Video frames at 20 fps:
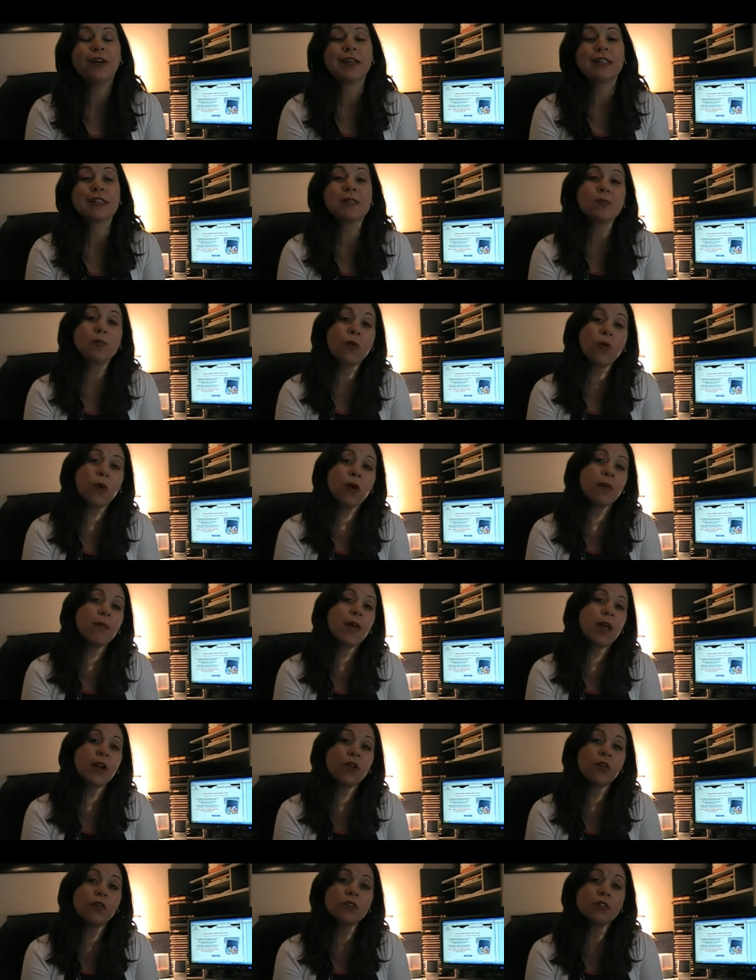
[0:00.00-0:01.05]
Exploring
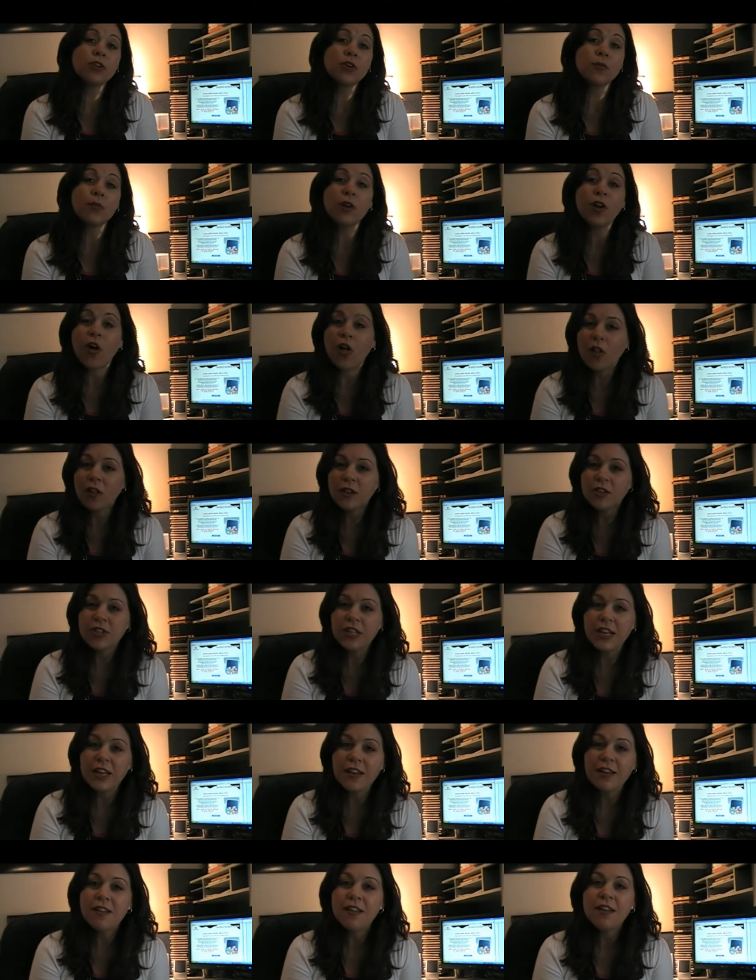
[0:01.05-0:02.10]
Medical
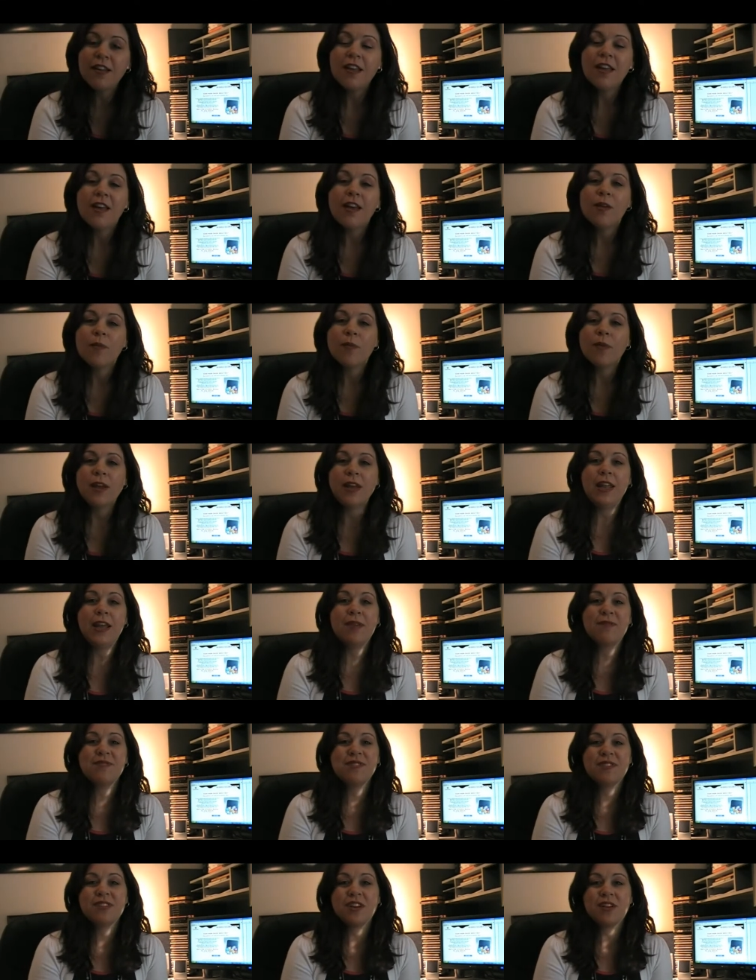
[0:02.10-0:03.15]
Terminology. My name
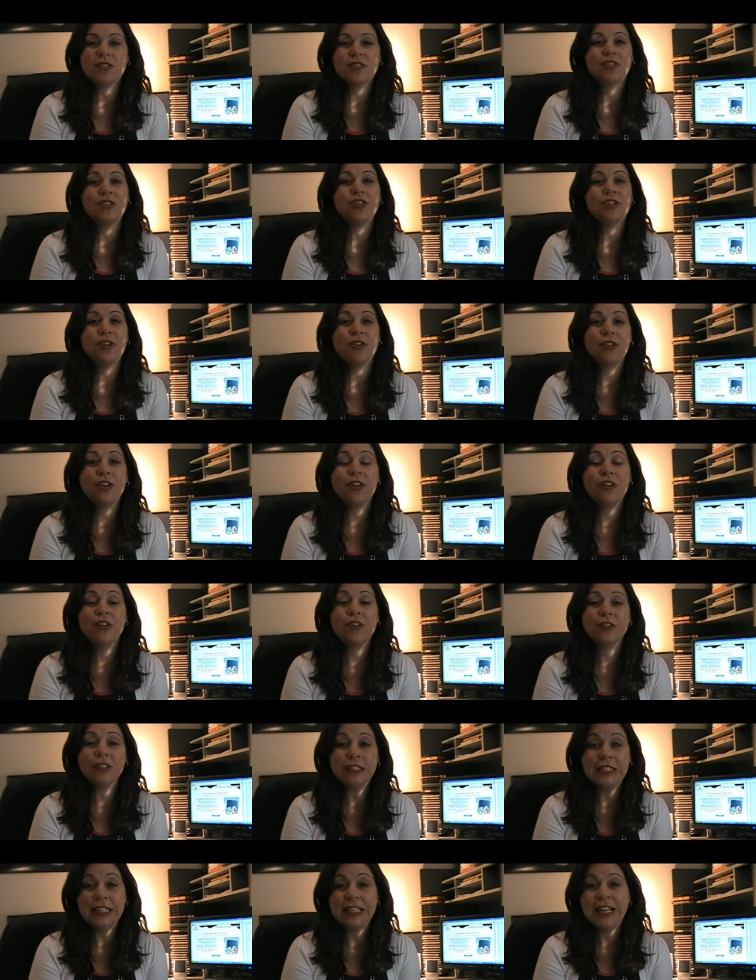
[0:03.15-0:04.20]
is Dr. Jody
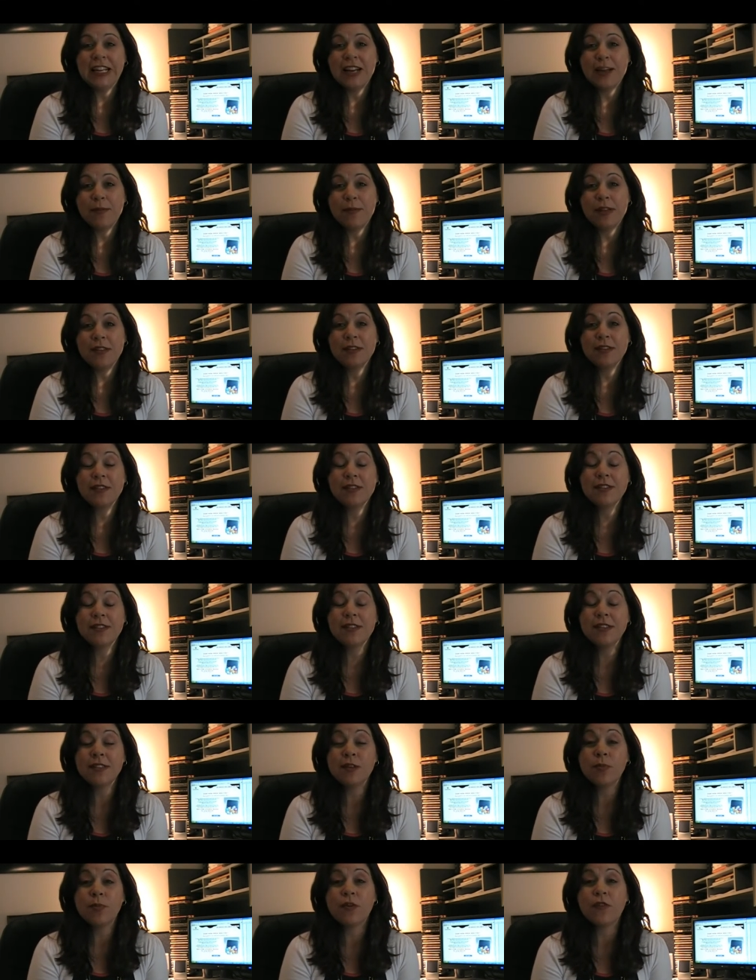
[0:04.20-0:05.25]
Early, and I'm an
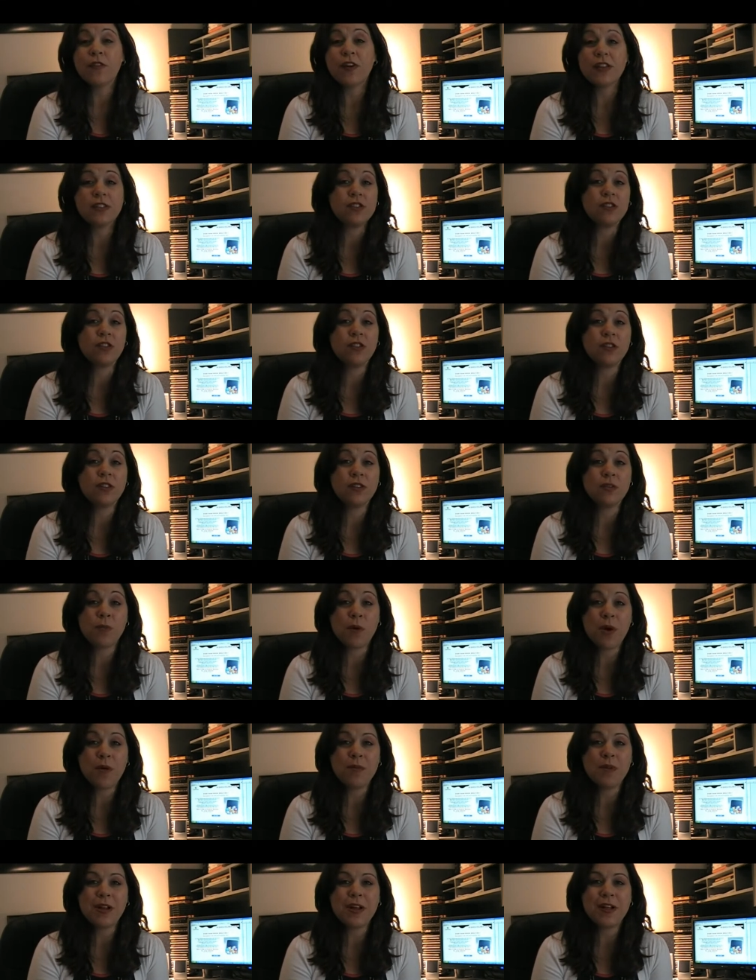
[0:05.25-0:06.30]
assistant professor in the
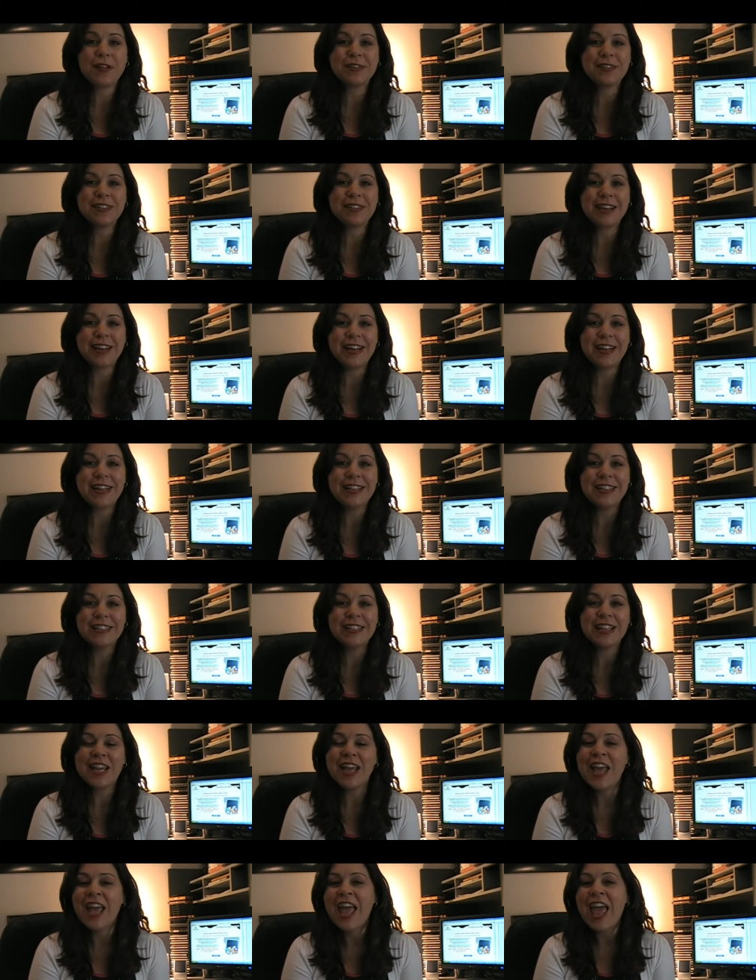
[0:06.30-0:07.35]
Department of Health Studies,
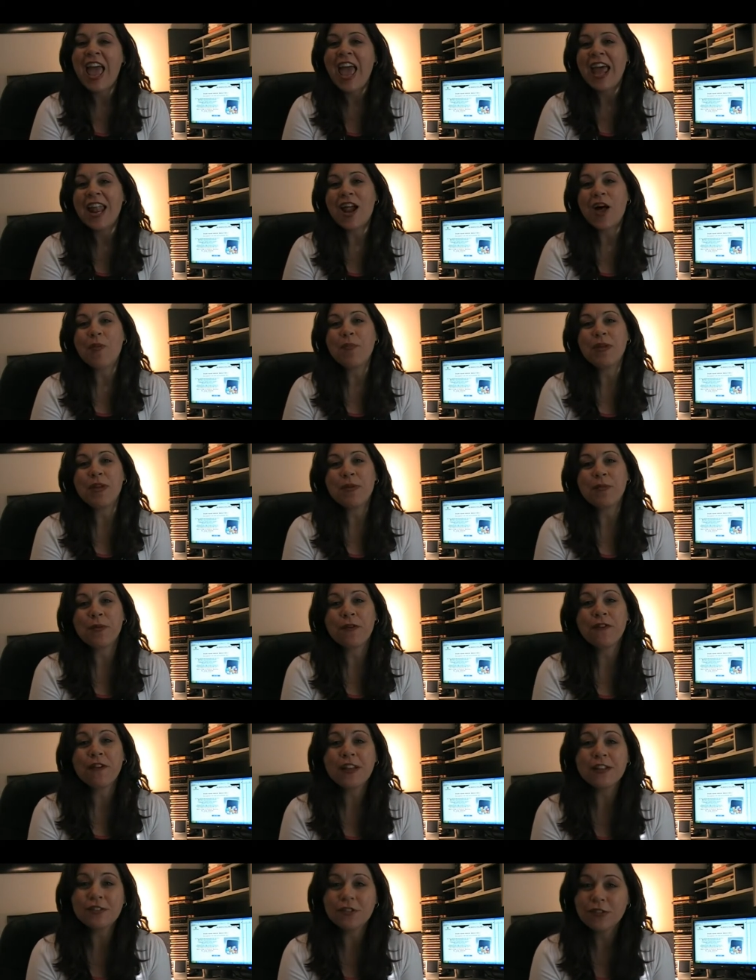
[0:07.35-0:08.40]
and I'll be your
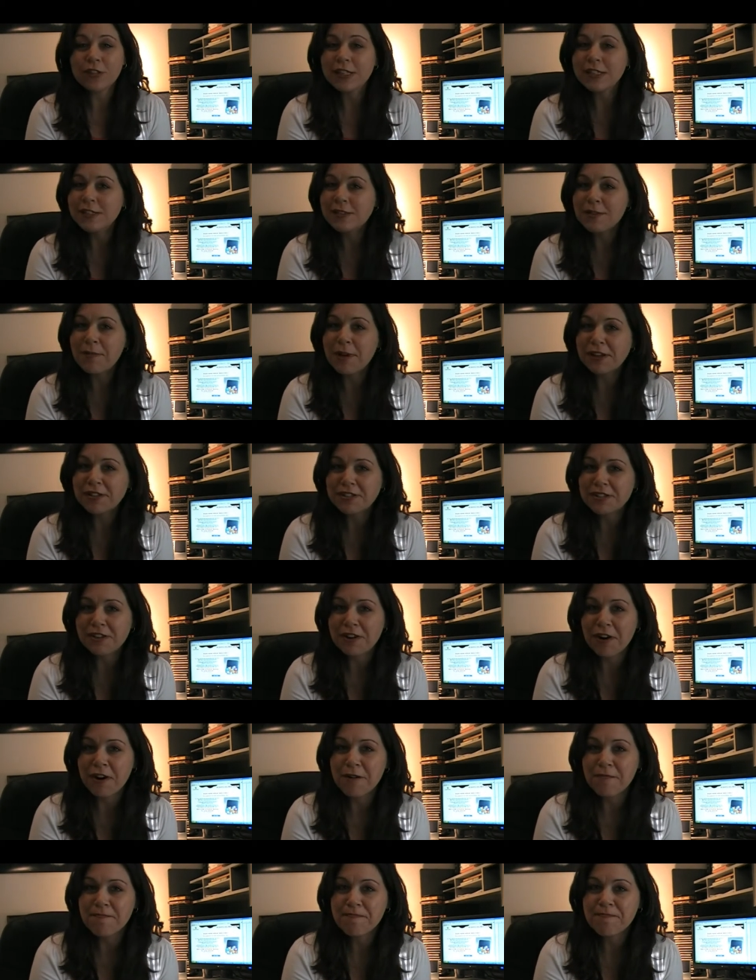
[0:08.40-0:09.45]
professor this
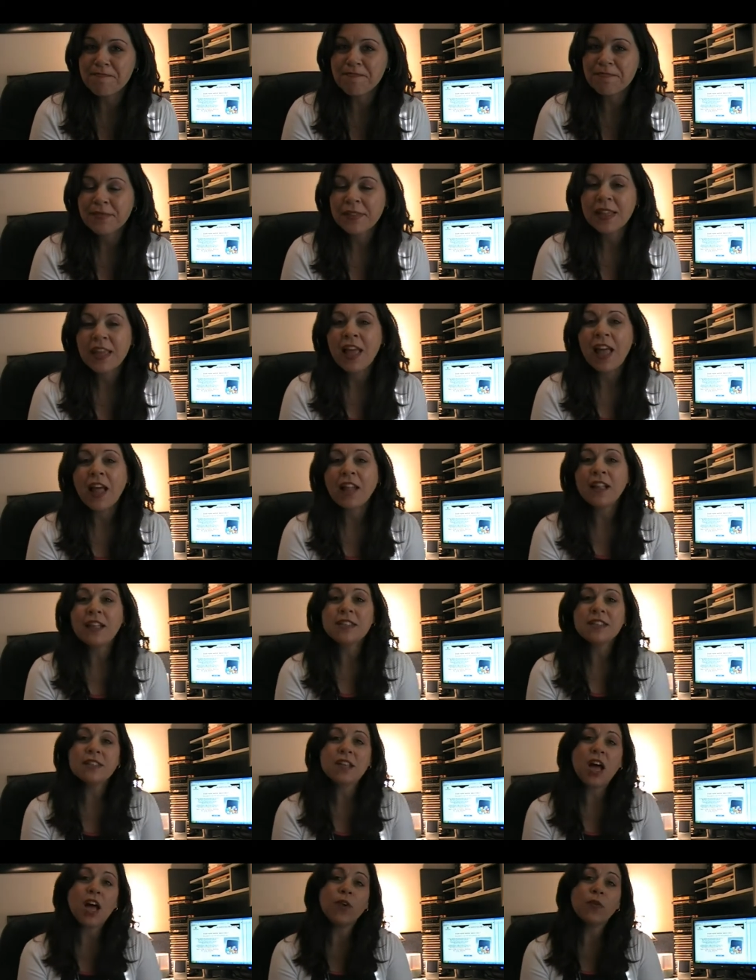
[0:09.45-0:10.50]
semester.
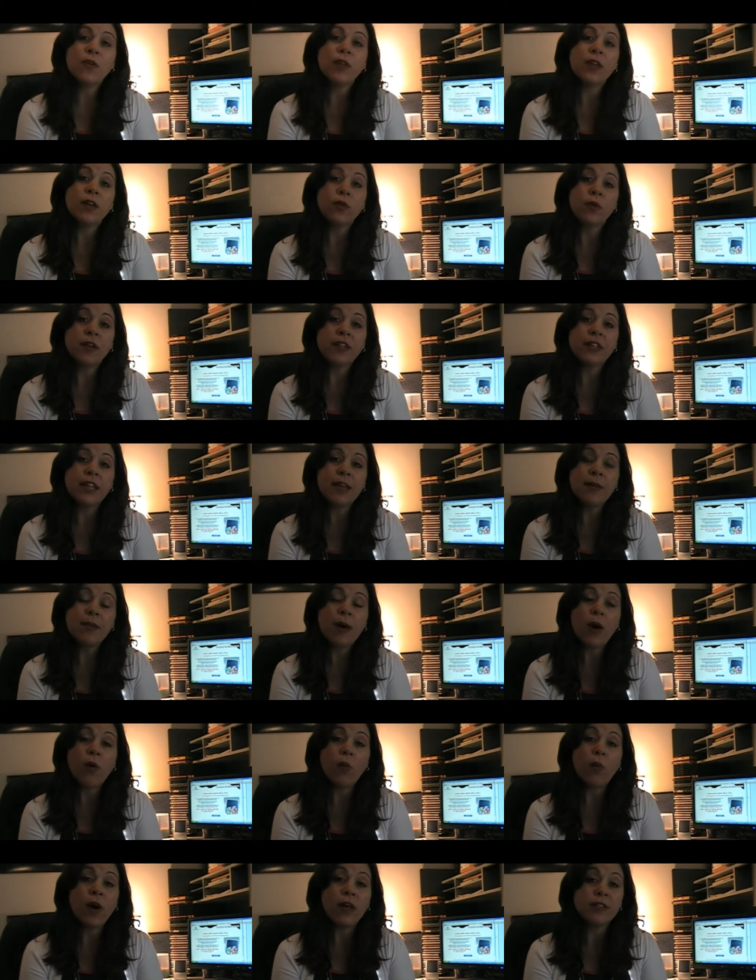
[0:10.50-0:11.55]
Let's talk really quickly
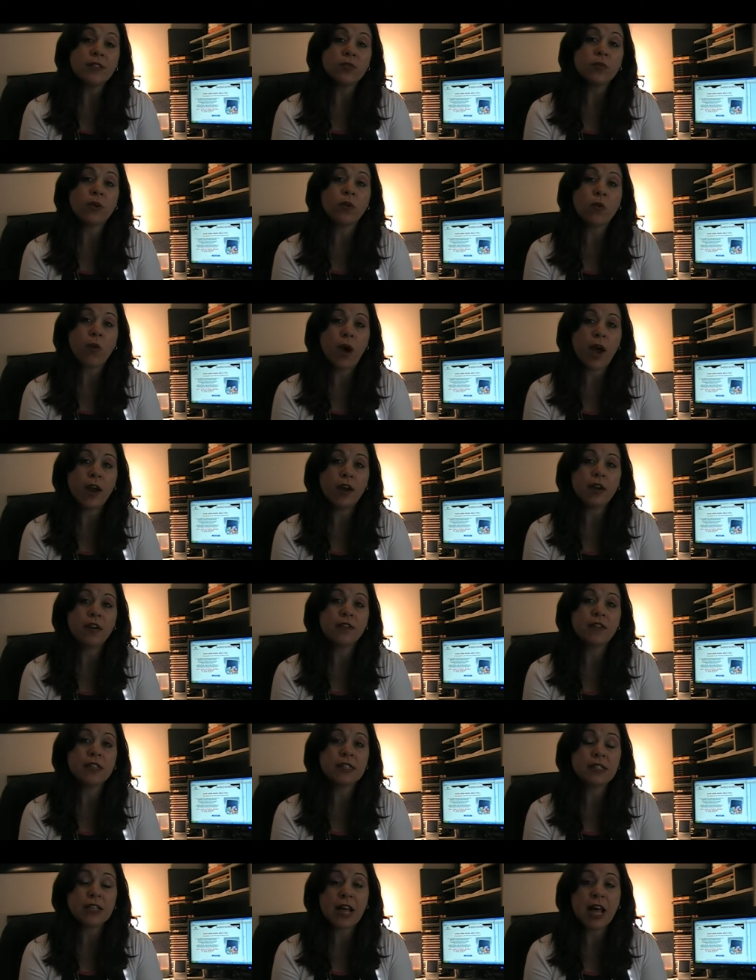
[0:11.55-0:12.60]
about what's required of
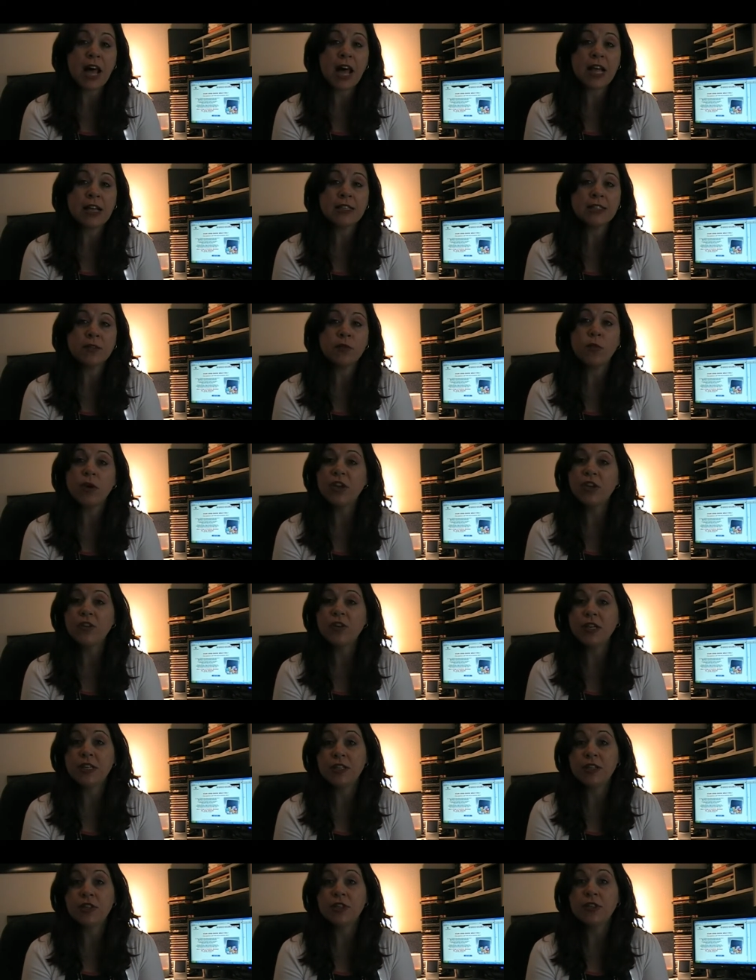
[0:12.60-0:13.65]
this class and what you
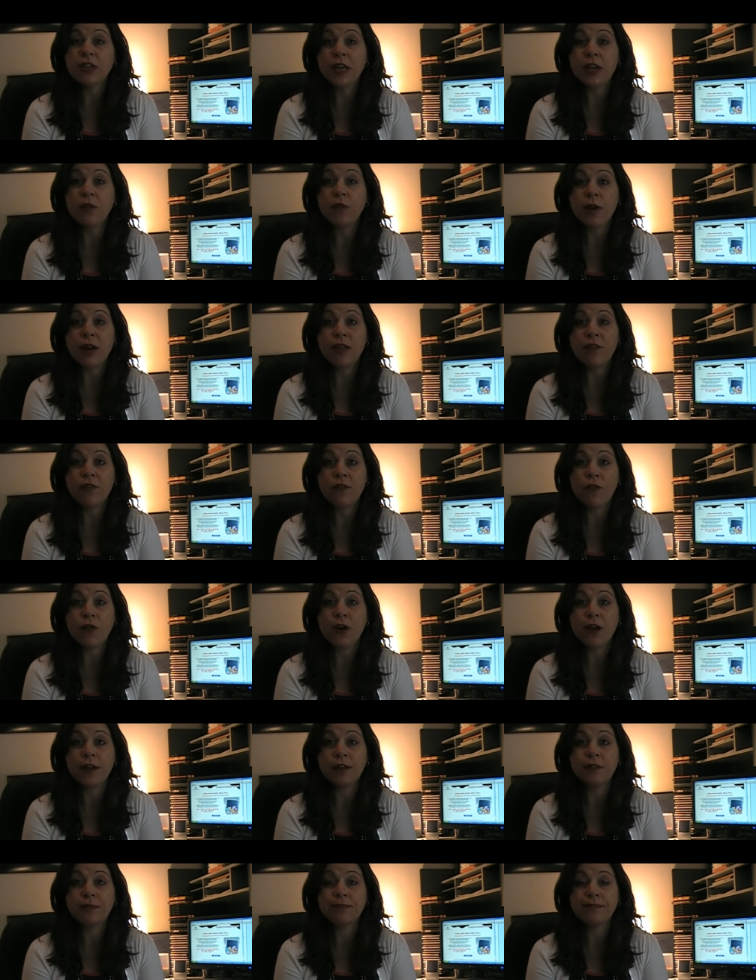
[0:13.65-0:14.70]
need to do to get ready for it.